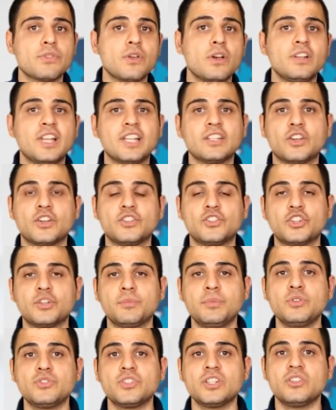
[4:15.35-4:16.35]
Island
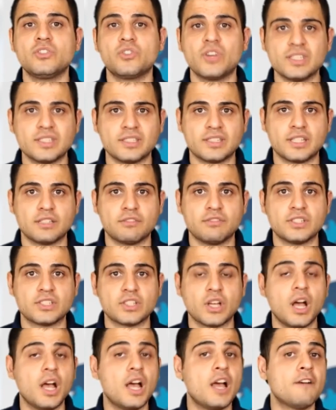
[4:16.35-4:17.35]
Contribution resident visa